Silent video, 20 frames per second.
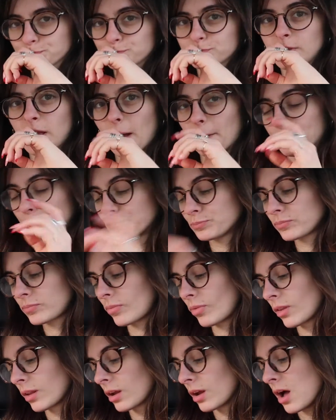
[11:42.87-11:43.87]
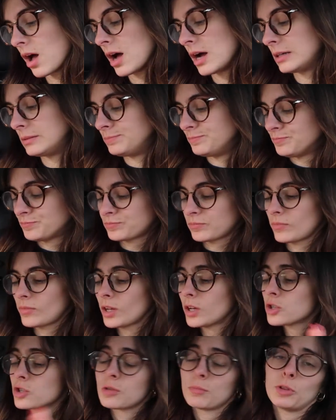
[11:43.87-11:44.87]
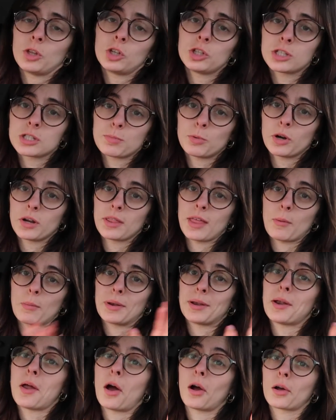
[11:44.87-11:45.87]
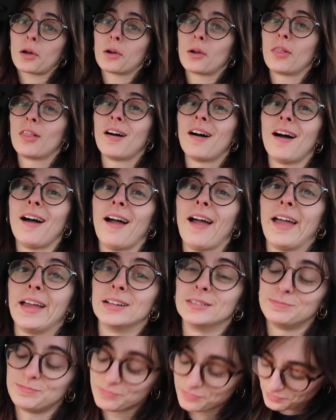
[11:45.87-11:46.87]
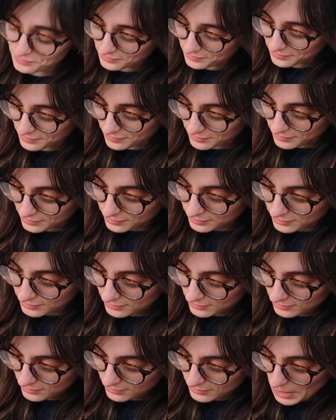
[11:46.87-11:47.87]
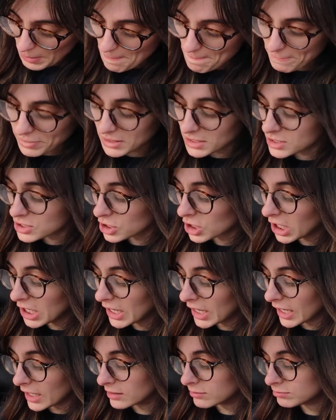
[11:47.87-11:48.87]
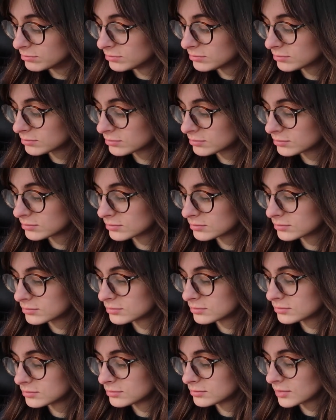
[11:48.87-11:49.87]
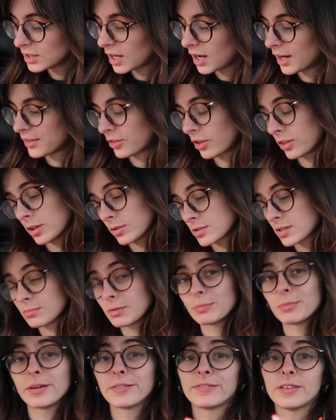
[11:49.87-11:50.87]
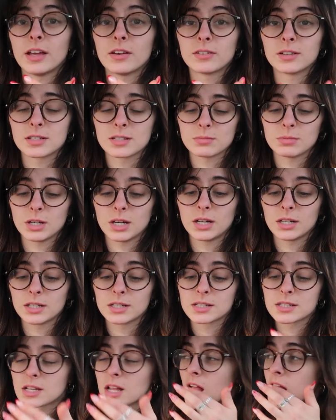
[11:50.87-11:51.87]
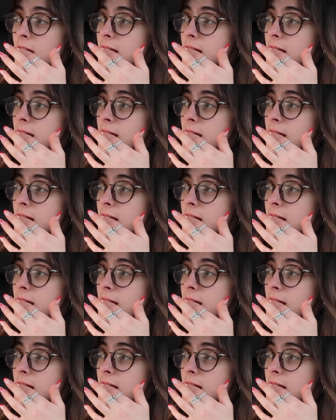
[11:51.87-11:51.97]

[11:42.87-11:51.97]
Yeah. Um, so I'm a little disappointed in that one, not gonna lie. But it's good. I thought that was gonna be my favorite, to be honest.